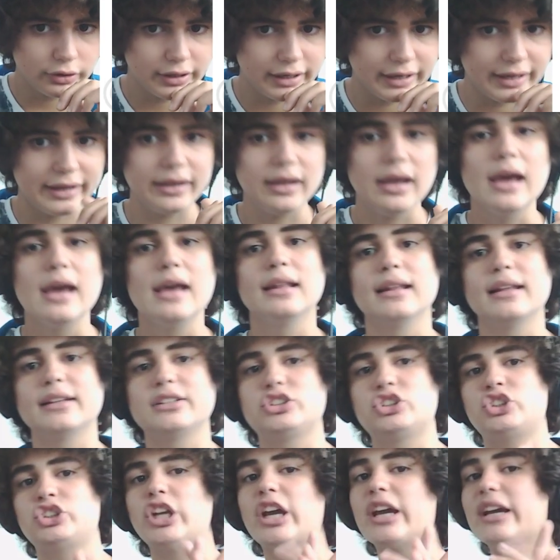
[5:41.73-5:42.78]
Okay,
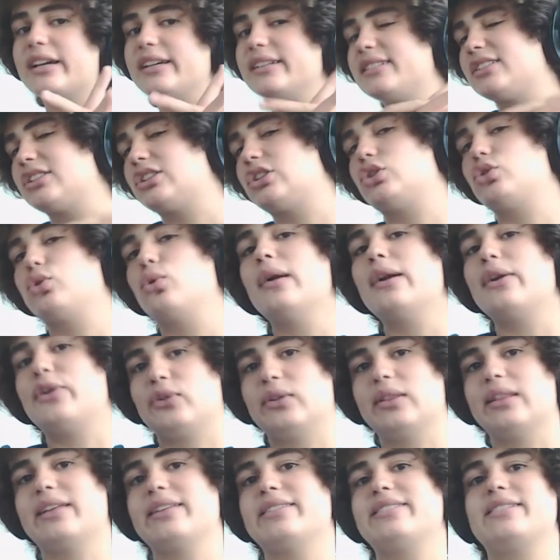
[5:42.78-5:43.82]
let's check its
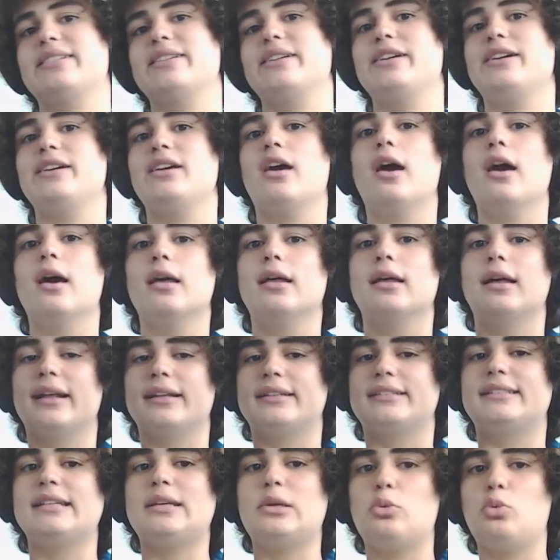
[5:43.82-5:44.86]
Twitter. Let's see
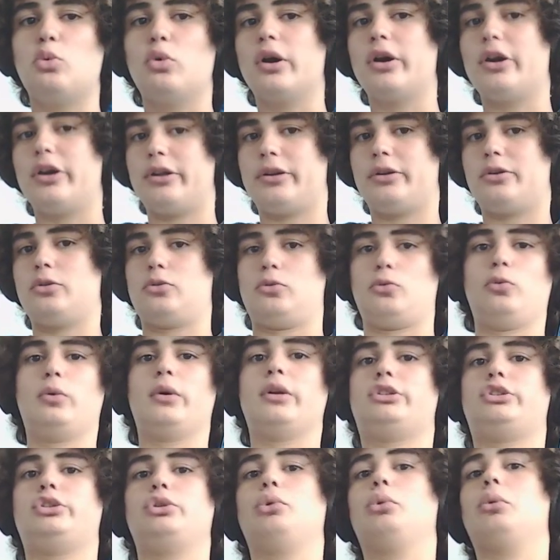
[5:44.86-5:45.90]
Let's see what,
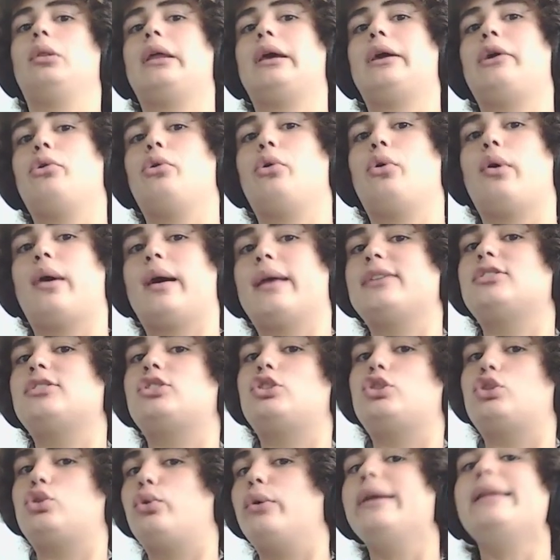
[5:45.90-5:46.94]
what Duolingo has
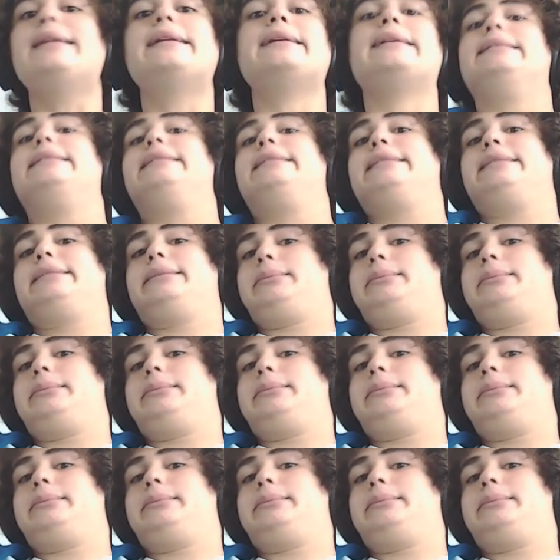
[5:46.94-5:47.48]
tweeted.